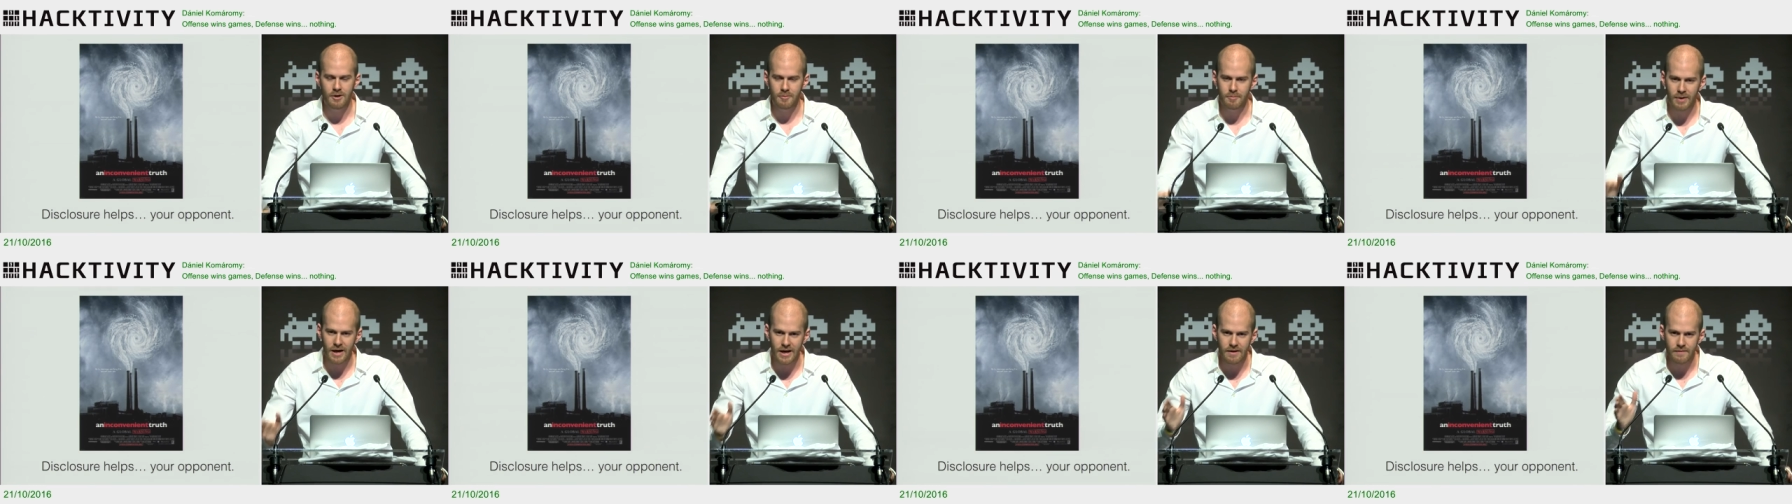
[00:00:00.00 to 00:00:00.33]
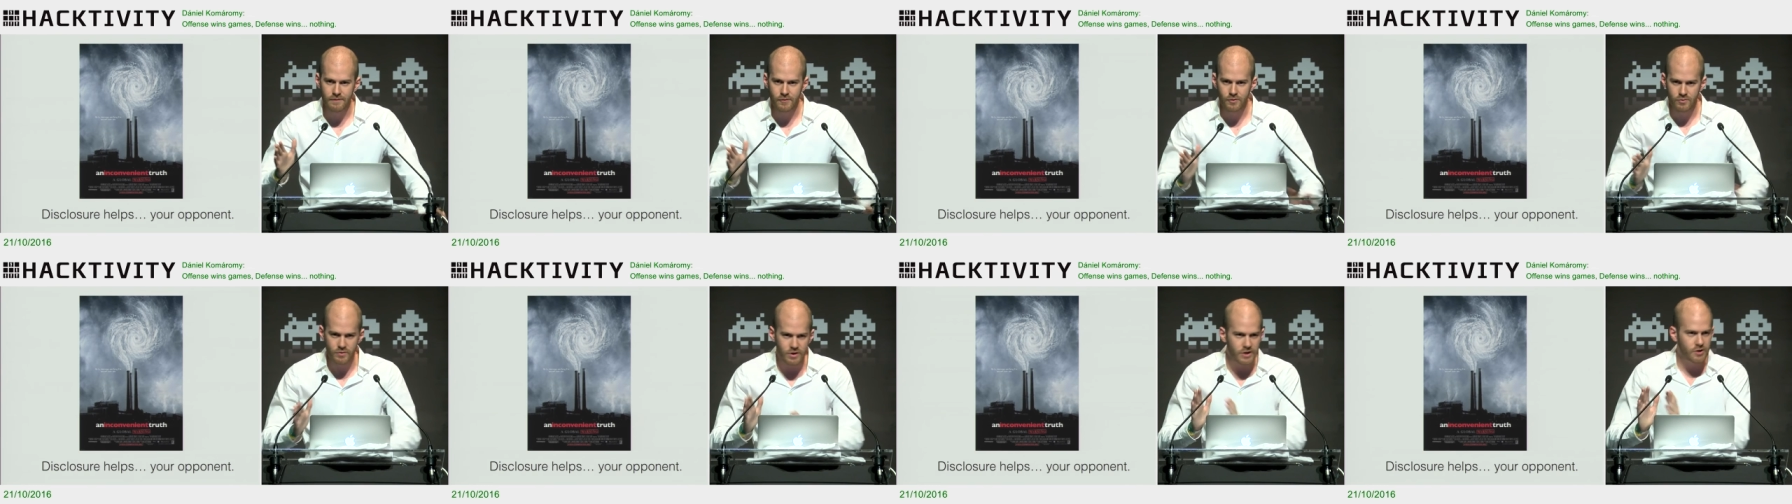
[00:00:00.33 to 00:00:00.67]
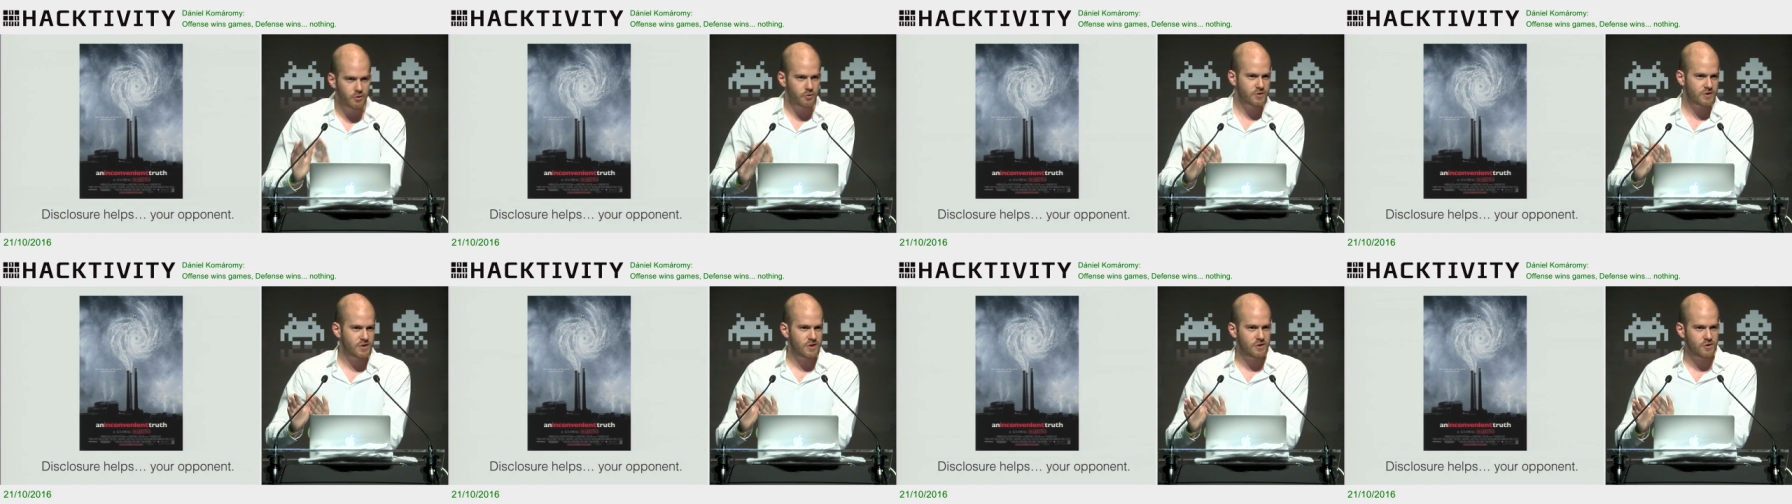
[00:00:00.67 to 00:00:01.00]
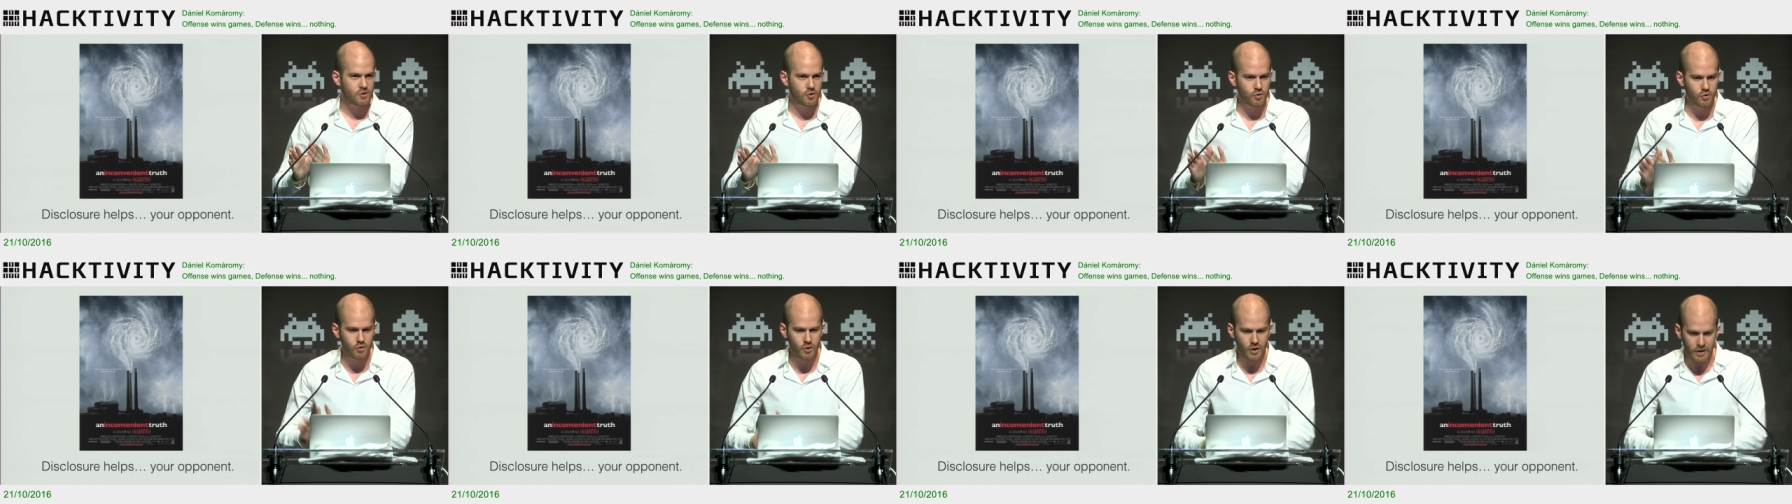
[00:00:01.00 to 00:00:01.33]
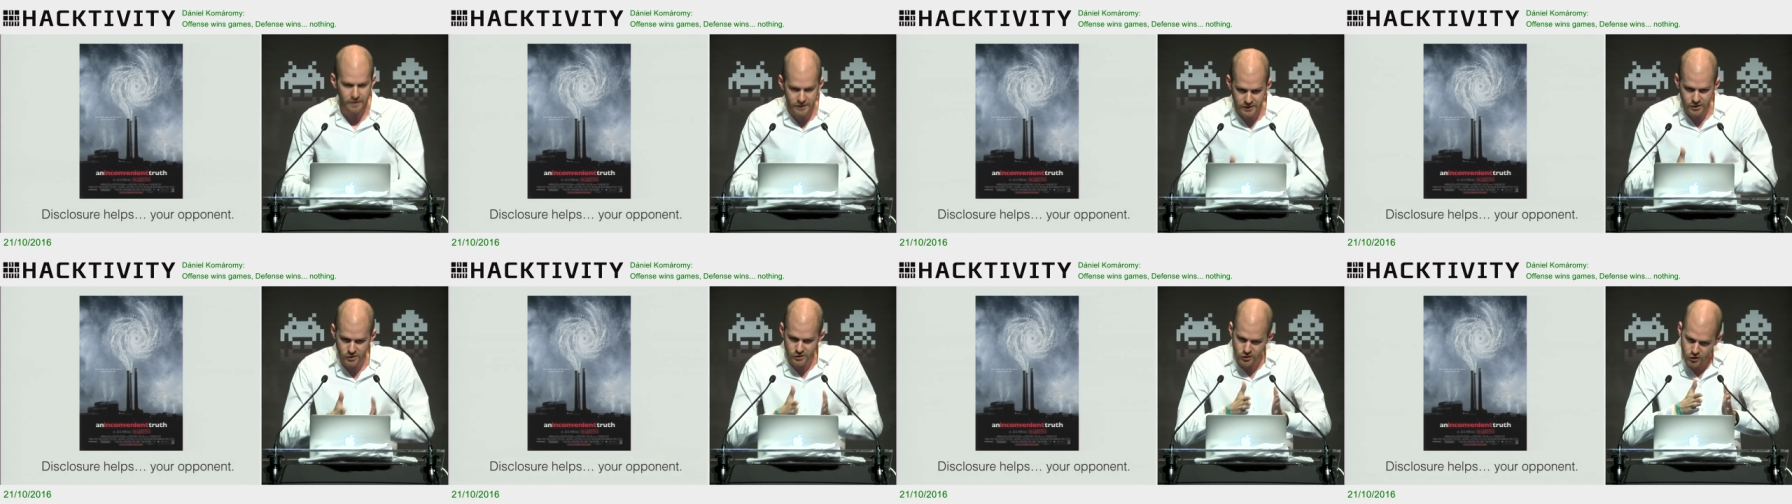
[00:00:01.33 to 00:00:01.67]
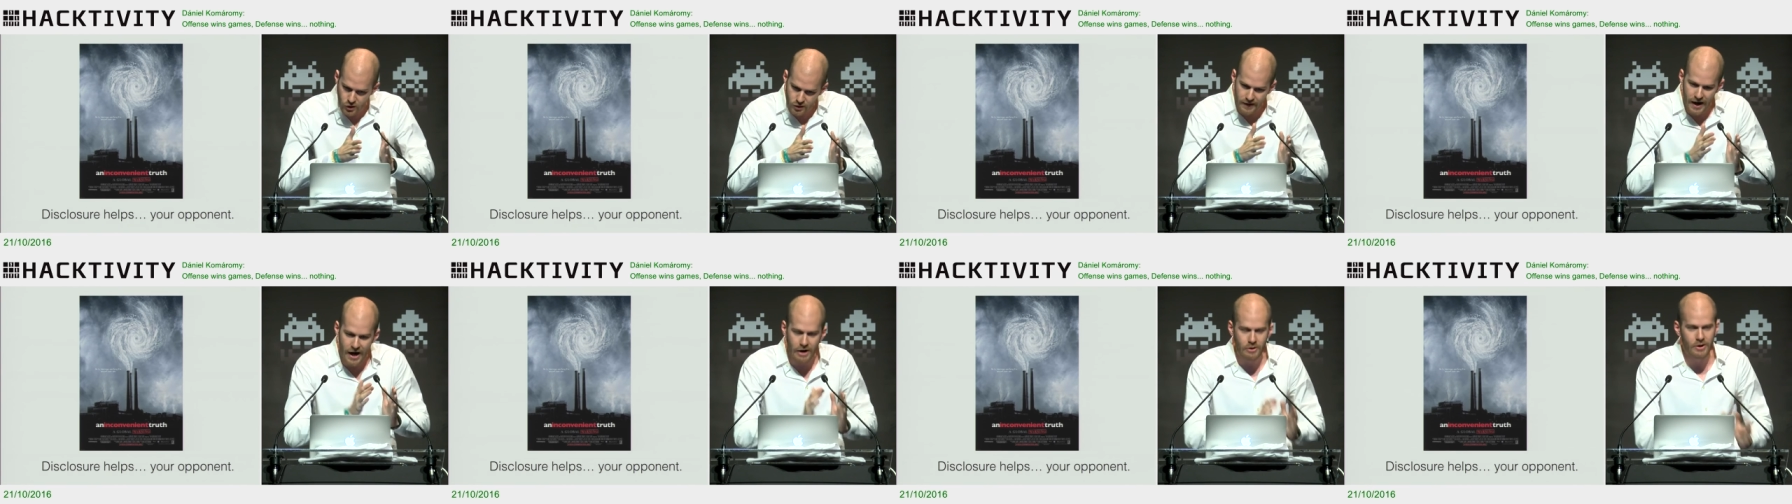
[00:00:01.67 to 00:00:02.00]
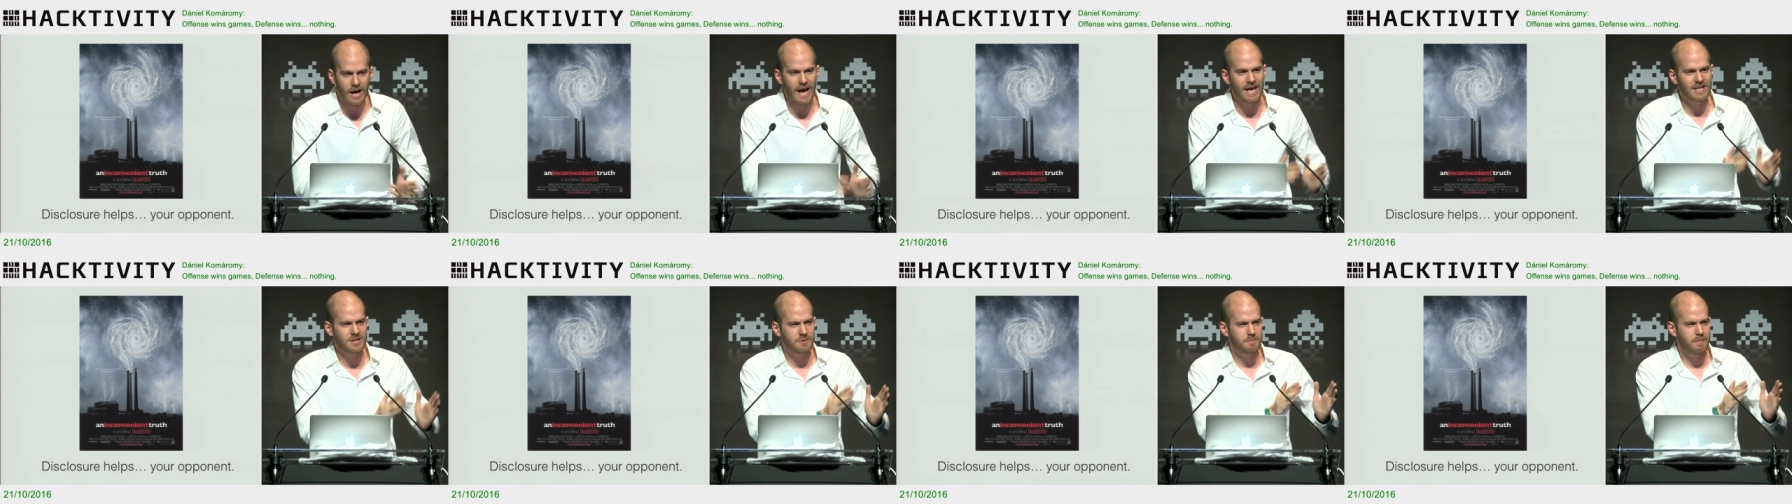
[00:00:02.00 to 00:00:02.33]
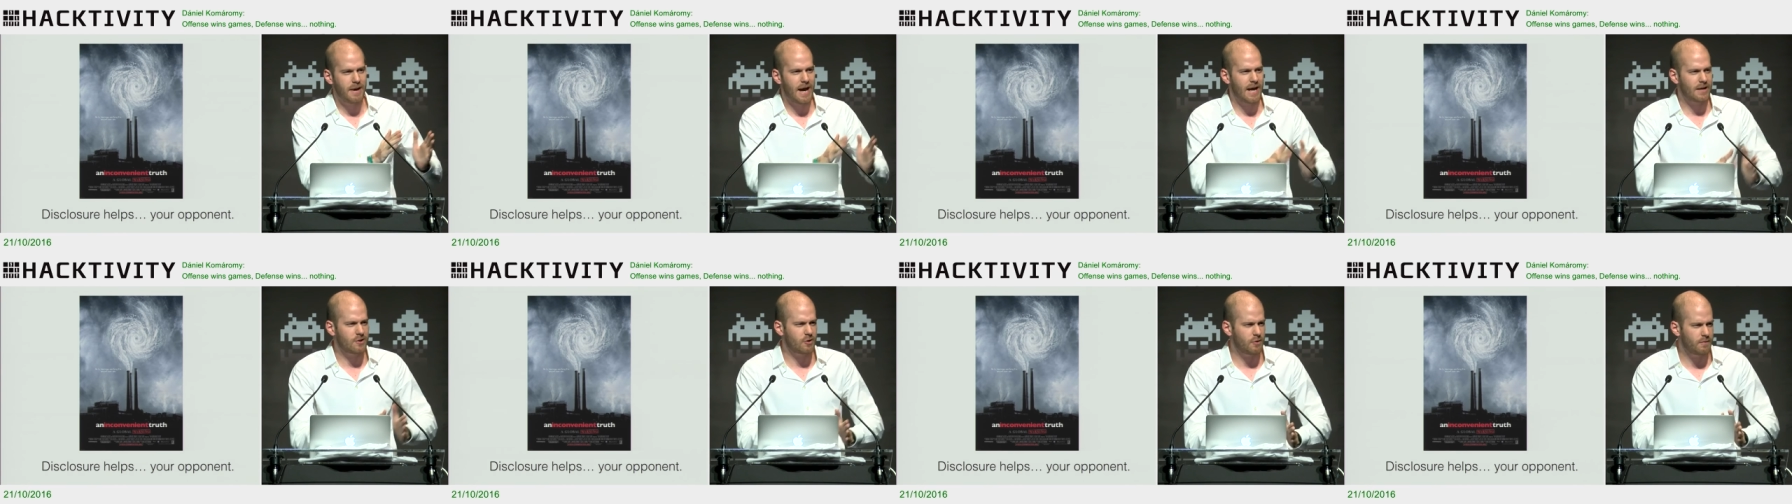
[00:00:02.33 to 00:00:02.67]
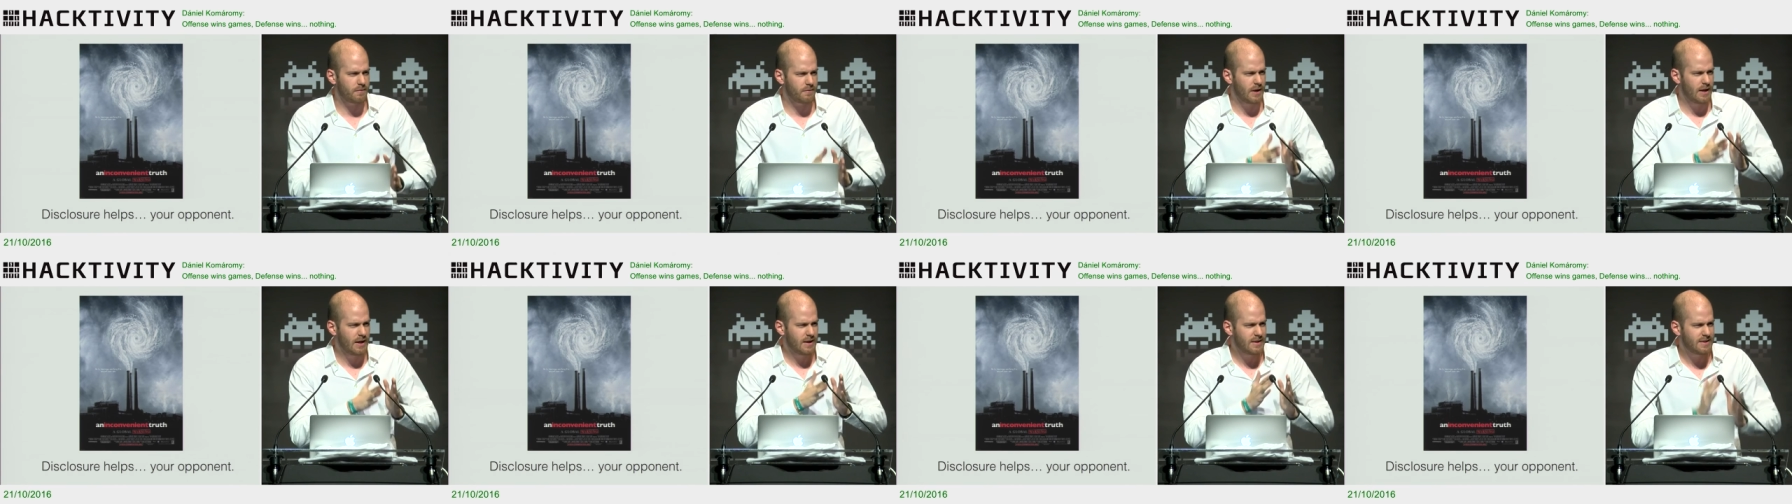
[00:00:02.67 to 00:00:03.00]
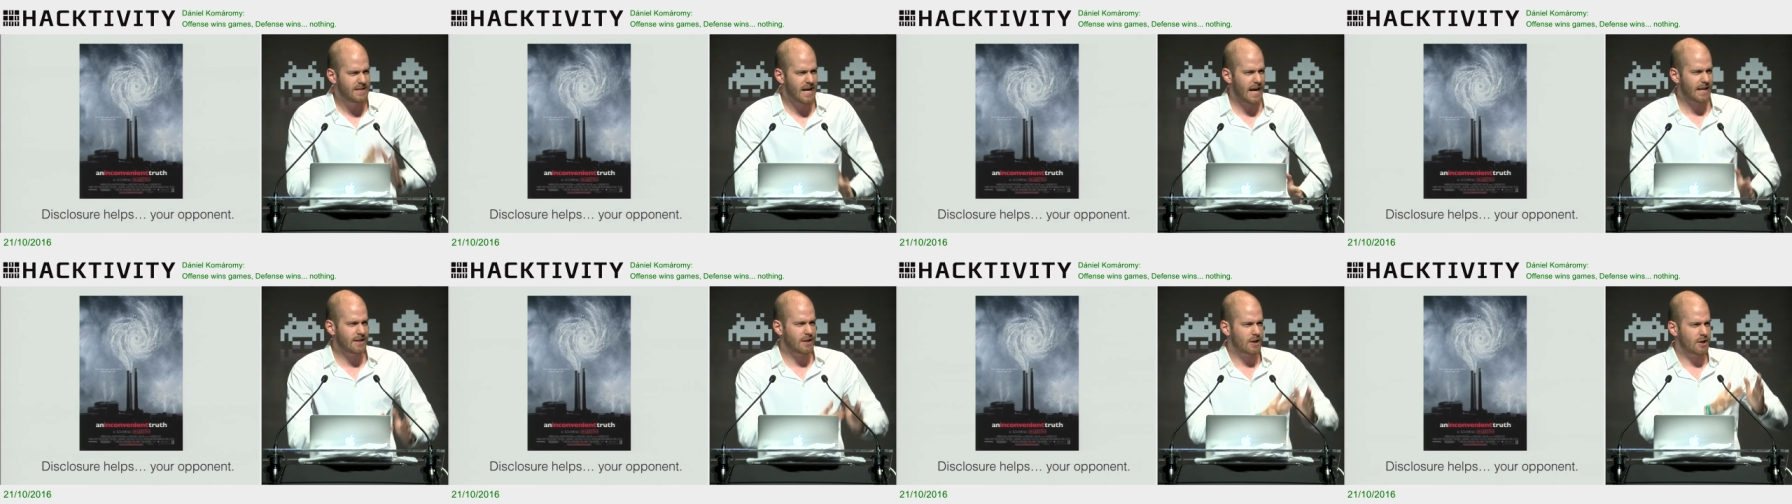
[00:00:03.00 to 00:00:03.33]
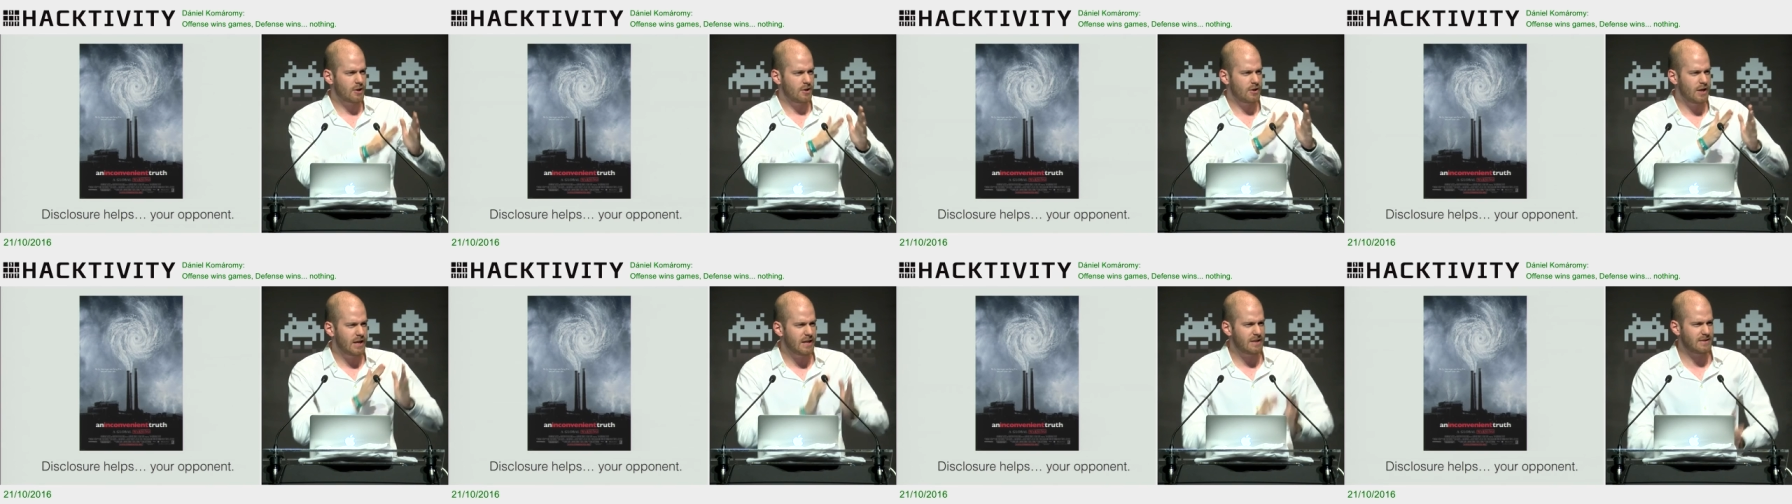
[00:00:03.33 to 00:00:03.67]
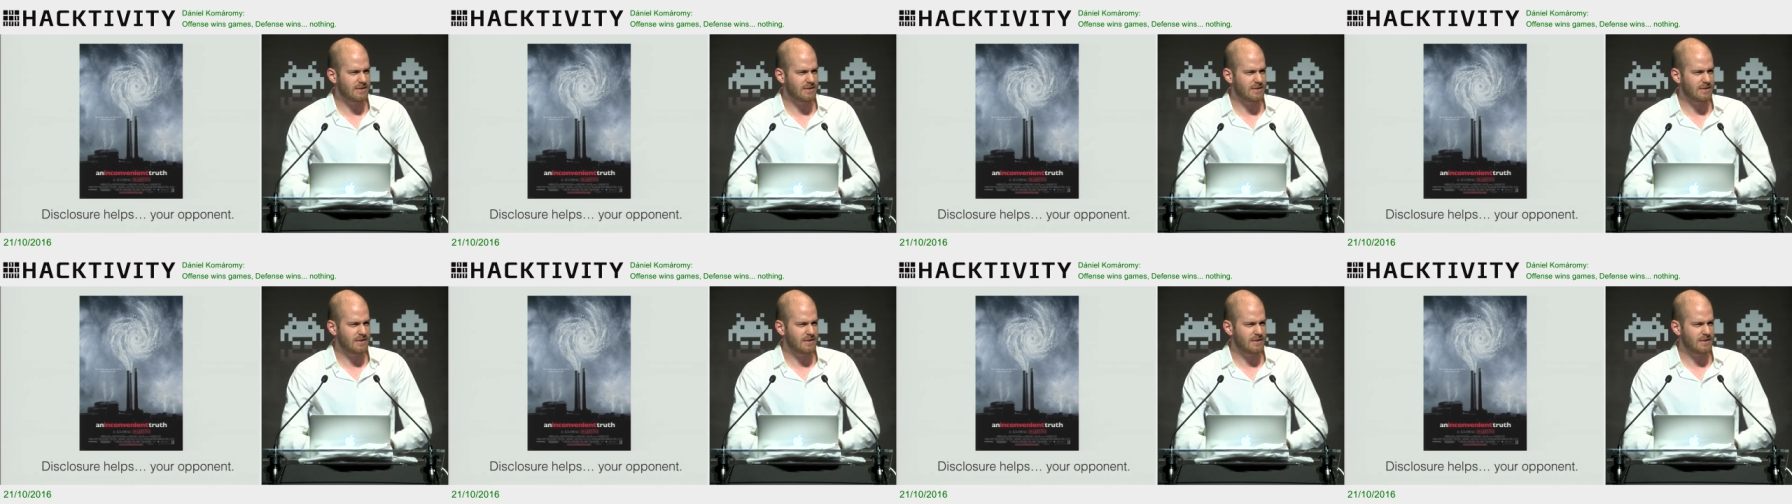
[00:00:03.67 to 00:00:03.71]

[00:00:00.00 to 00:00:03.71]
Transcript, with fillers: but if you reduce it to sort of our aspect of technically,